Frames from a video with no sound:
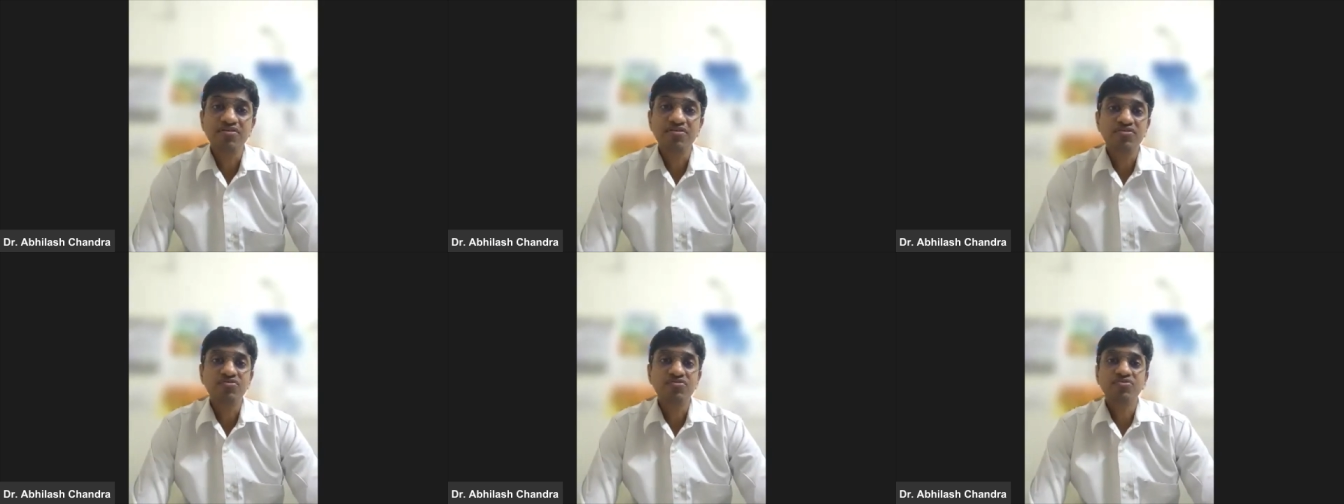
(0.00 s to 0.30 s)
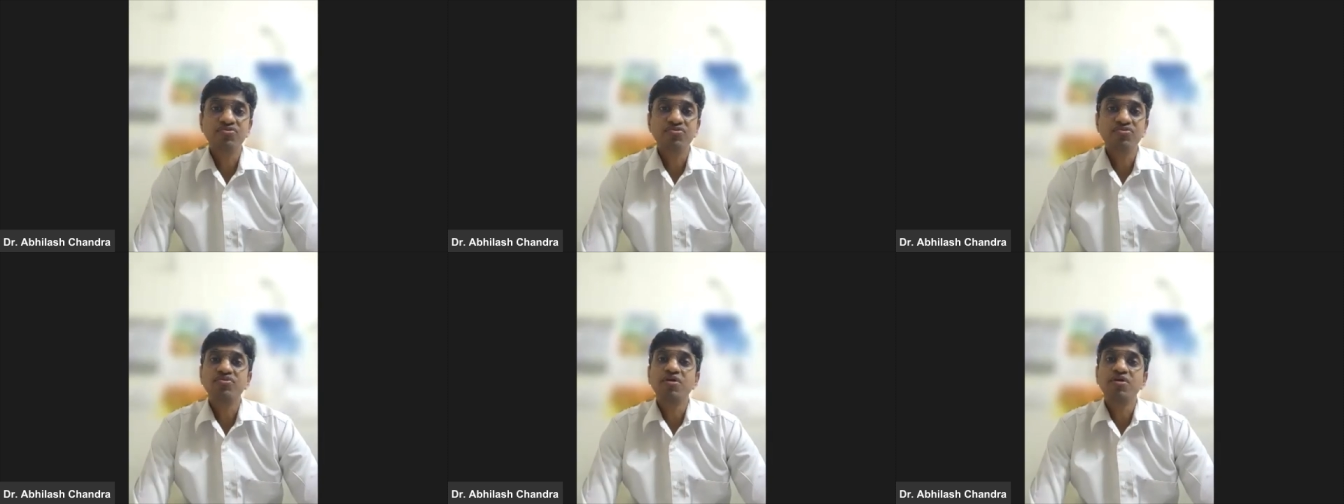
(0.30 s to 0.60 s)

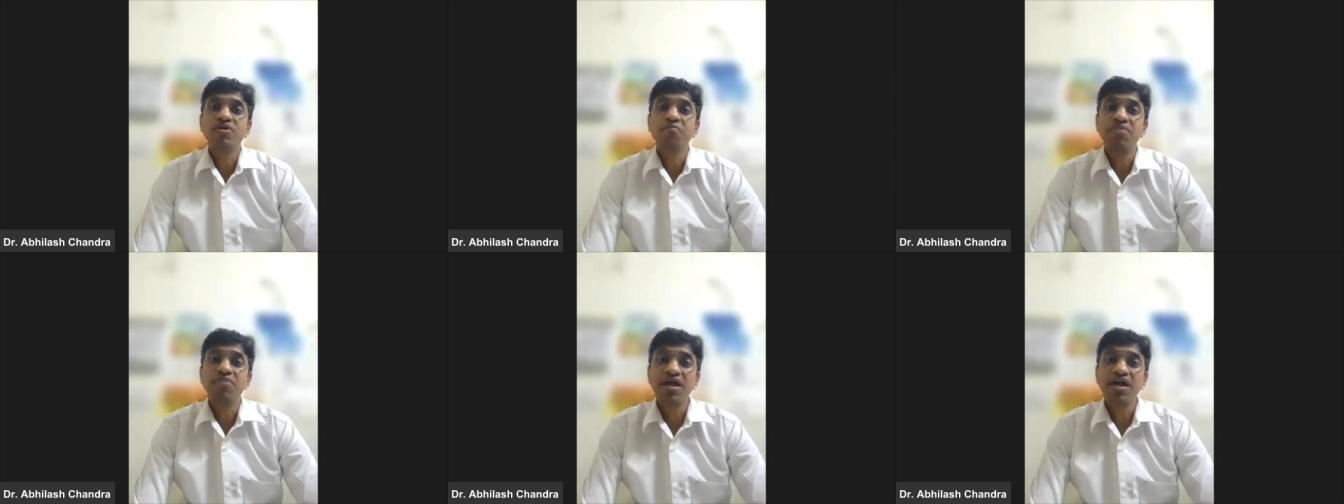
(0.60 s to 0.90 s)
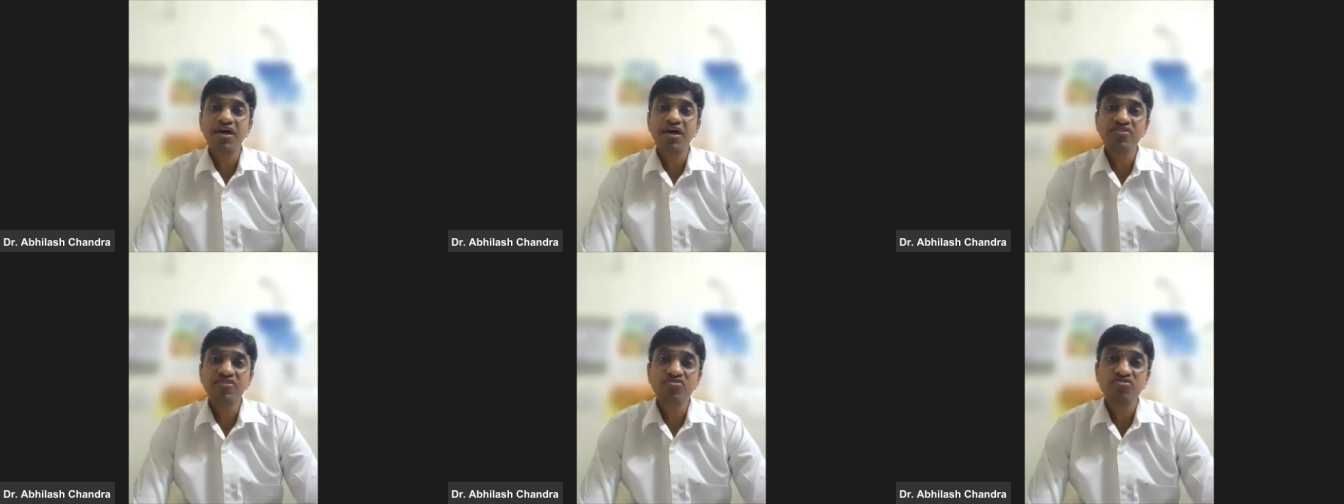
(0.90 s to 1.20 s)
So
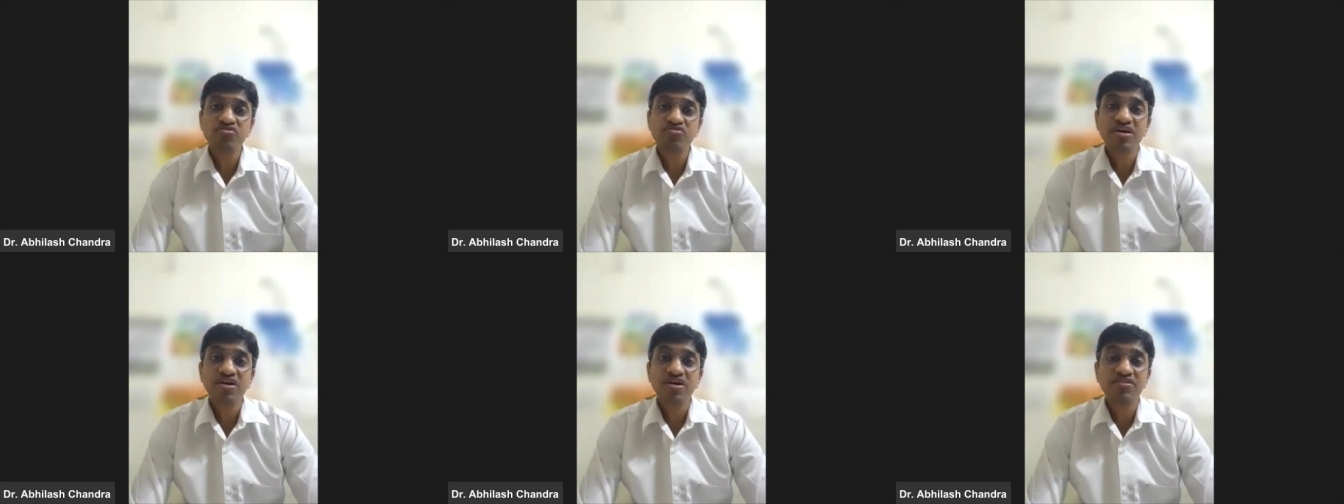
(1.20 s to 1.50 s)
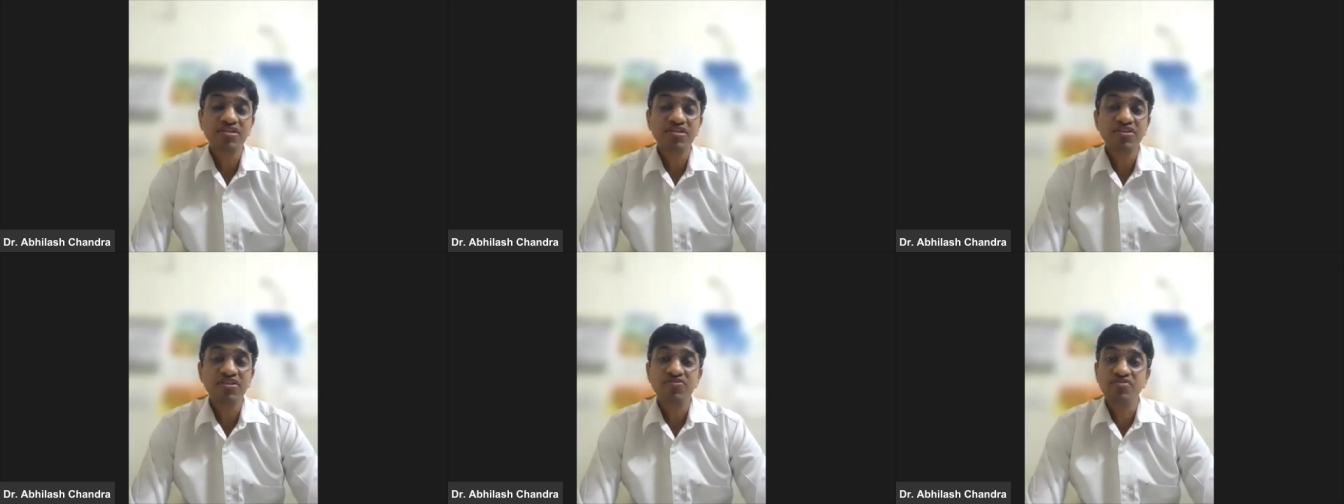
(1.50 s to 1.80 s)
compliance to
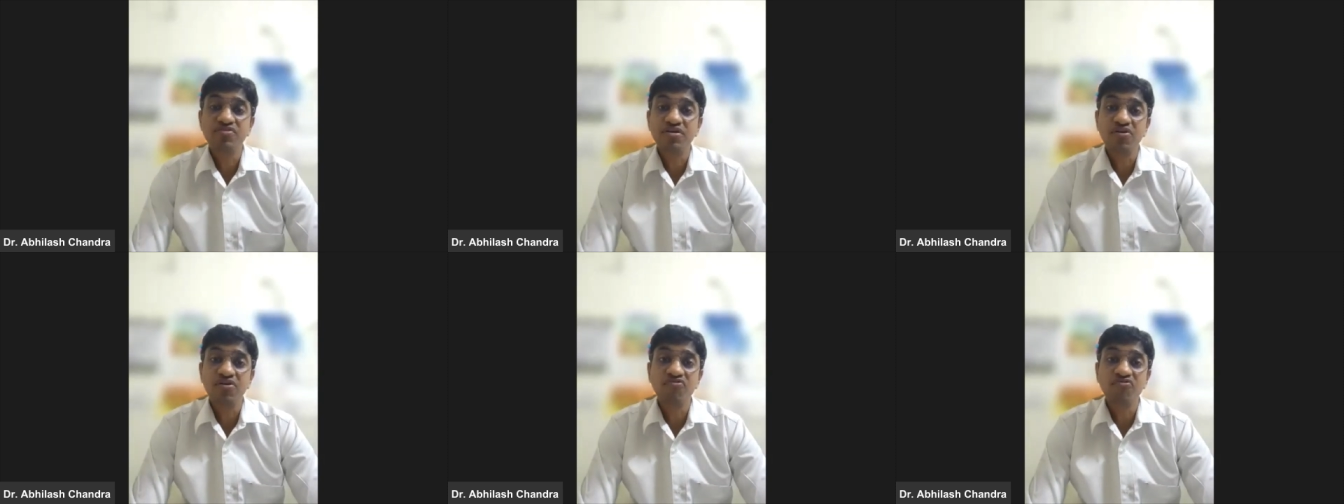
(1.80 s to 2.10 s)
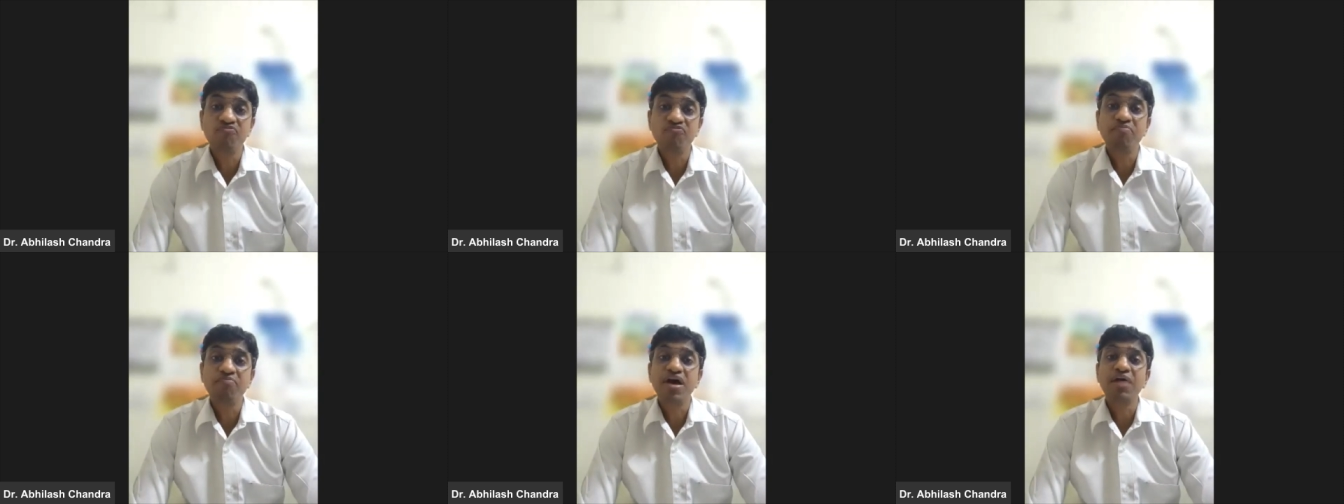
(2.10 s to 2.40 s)
drugs is
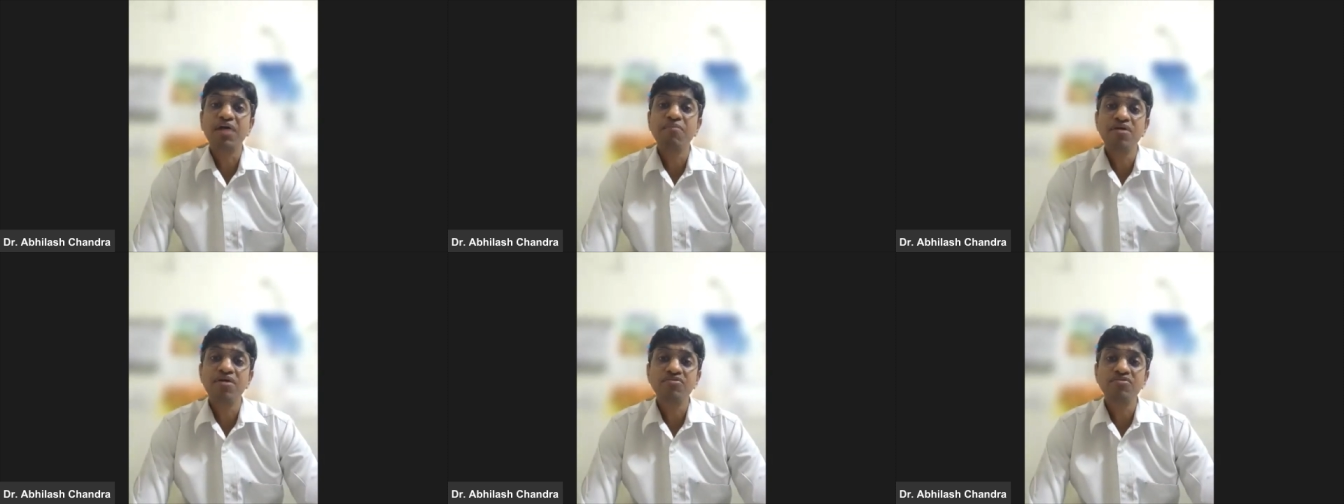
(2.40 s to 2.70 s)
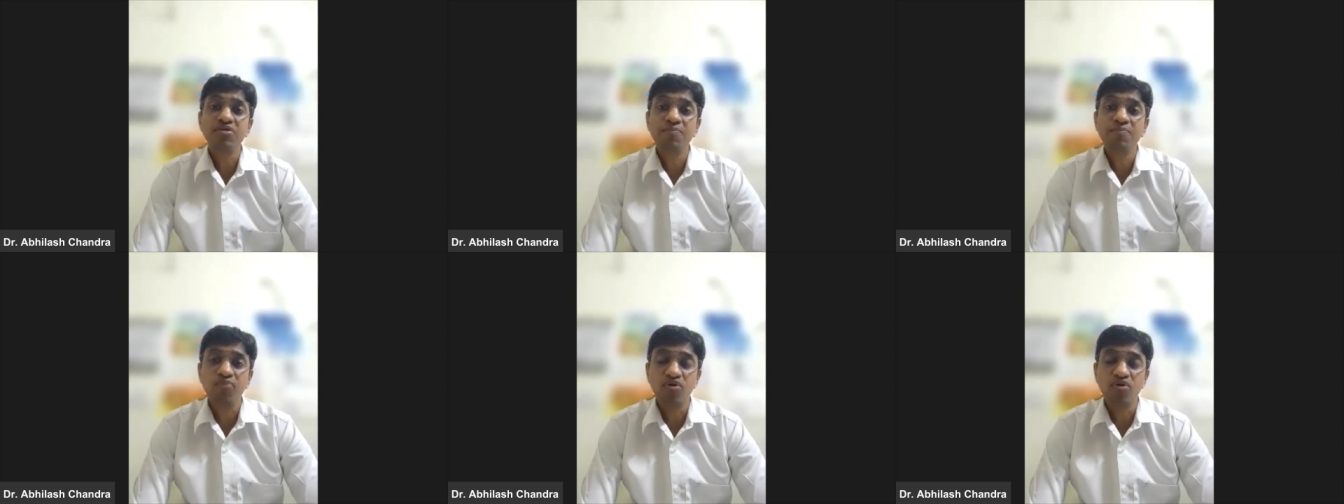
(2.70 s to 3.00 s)
of paramount
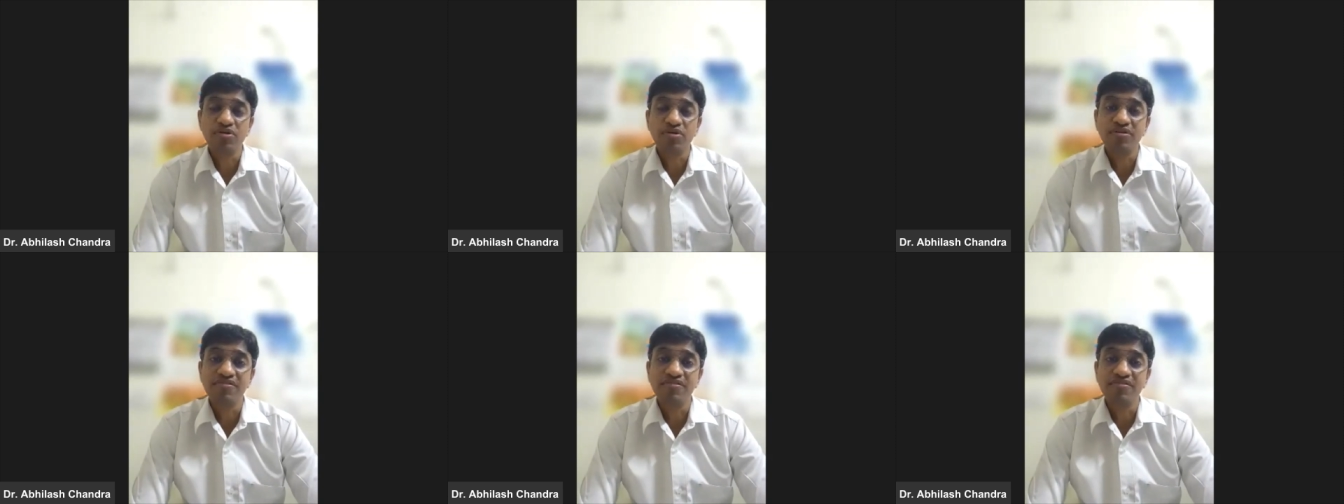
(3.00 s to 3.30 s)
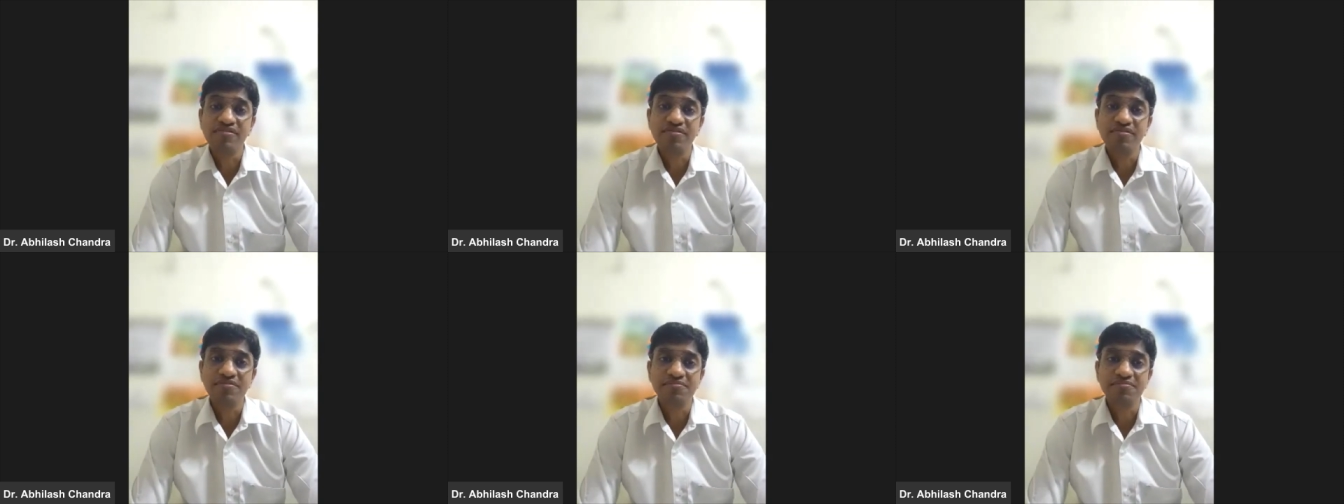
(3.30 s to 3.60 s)

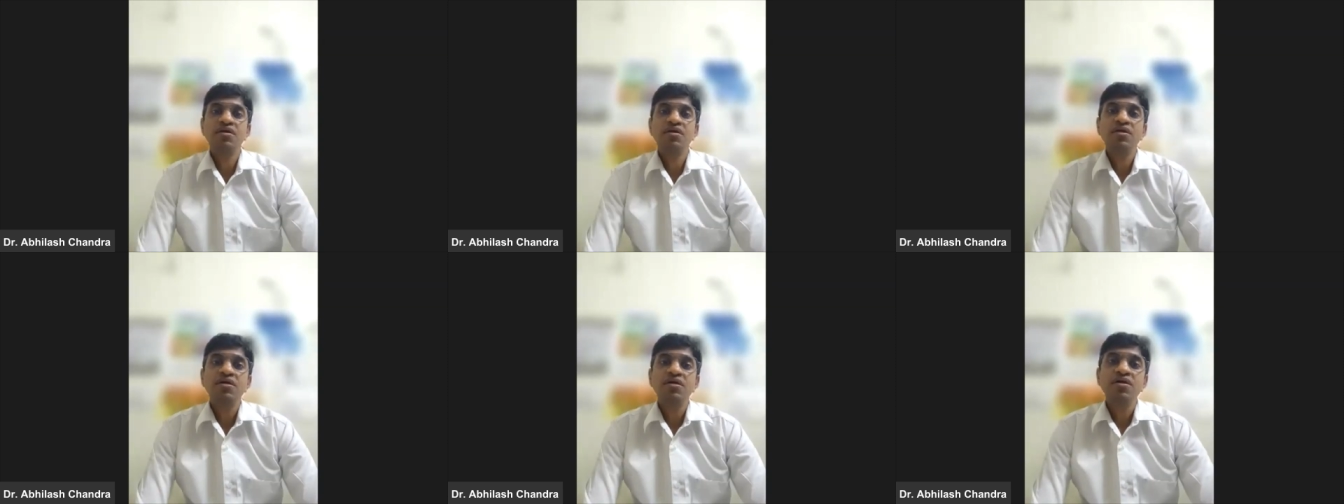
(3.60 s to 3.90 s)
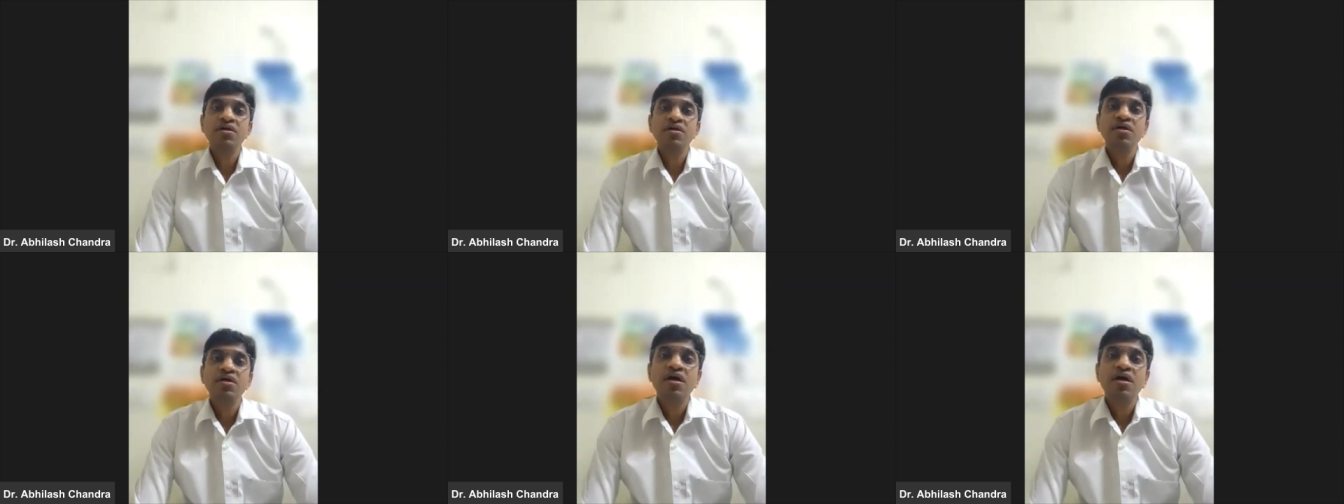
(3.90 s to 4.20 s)
importance.
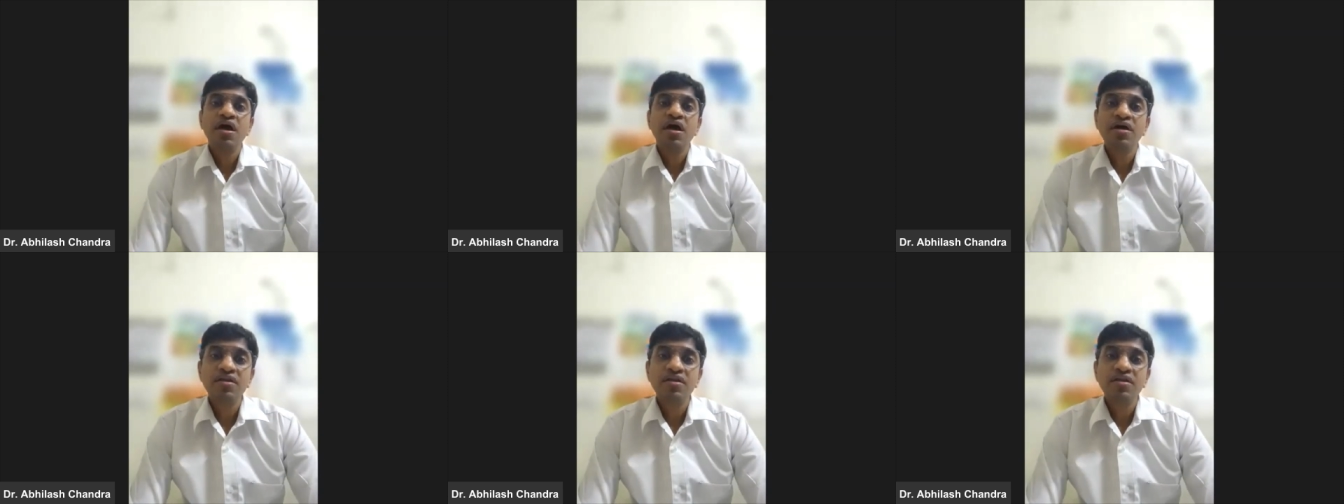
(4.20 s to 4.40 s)
And